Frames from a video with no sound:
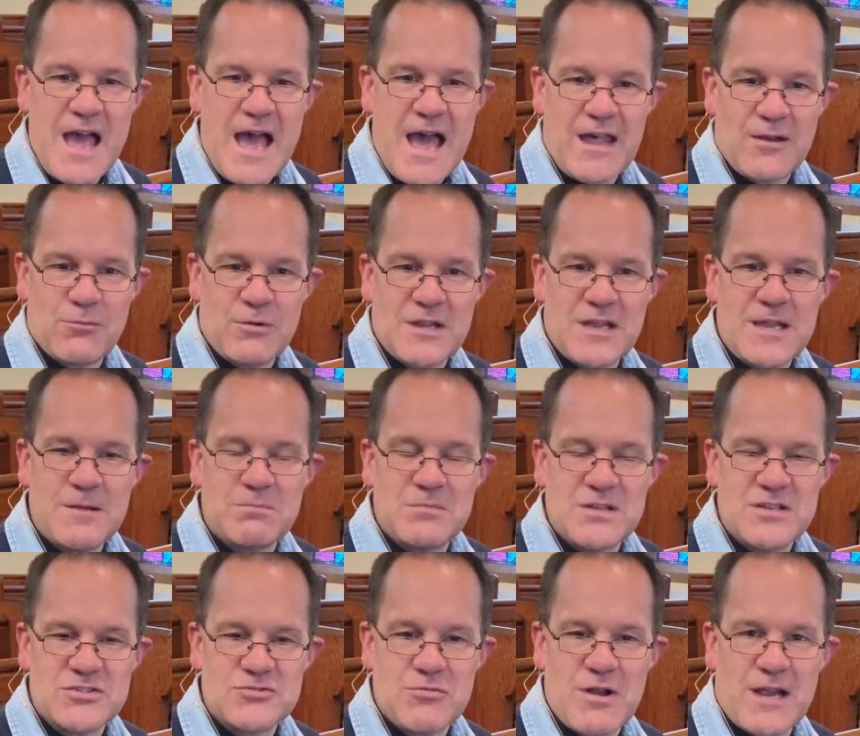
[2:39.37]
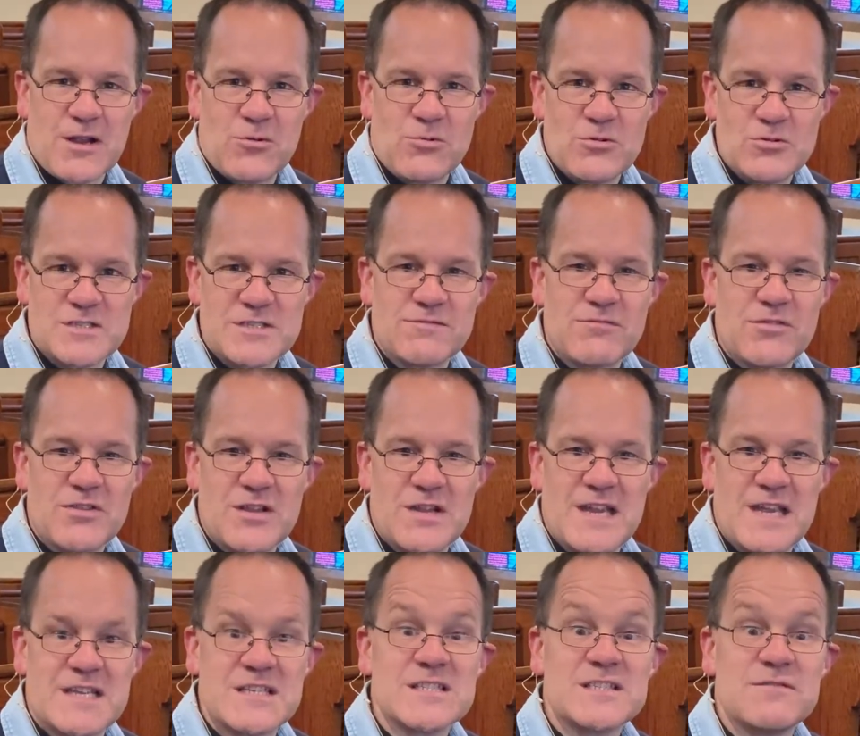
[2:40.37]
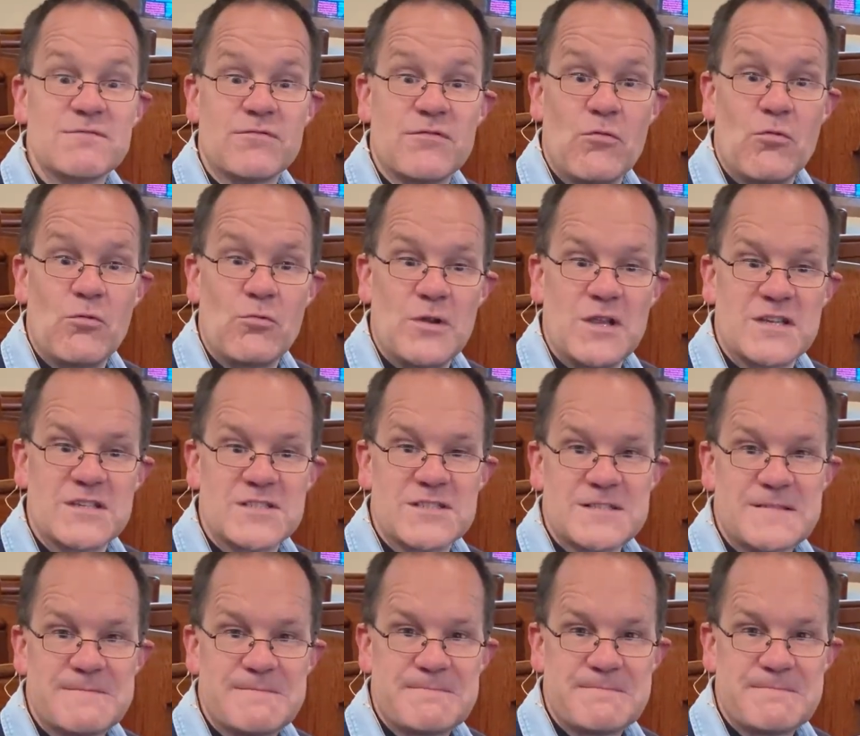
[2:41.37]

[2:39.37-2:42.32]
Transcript: and we keep these records for the next 4 weeks.